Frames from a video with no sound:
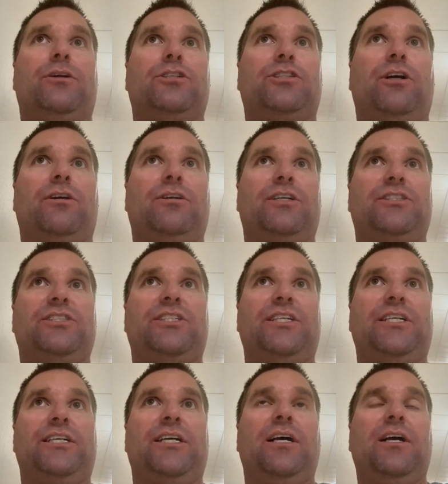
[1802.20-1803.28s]
we are starting to
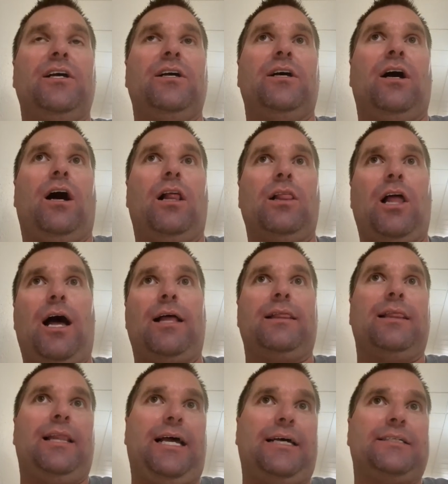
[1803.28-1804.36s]
see a lot
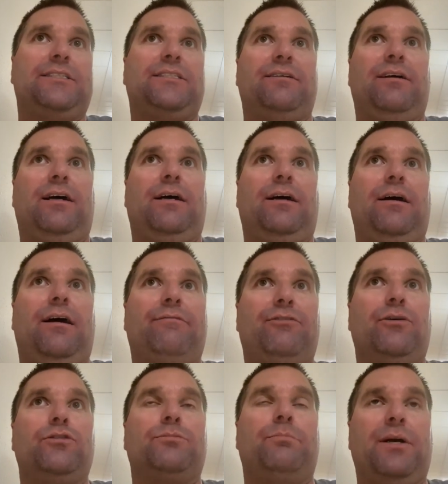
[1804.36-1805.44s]
less of
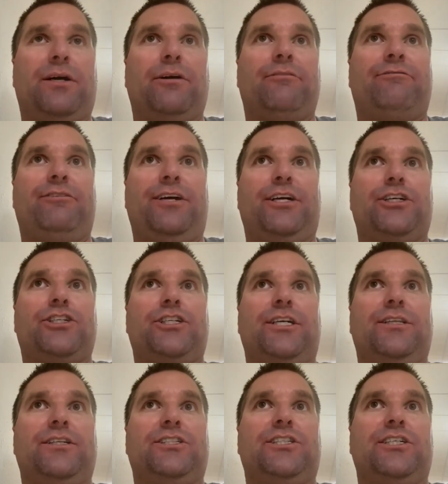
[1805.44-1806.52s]
those bigger fish
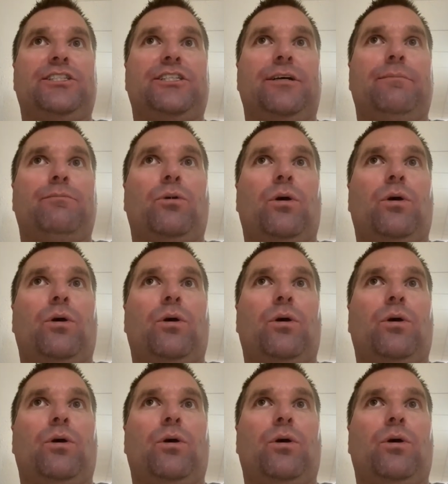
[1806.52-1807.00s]
in the system.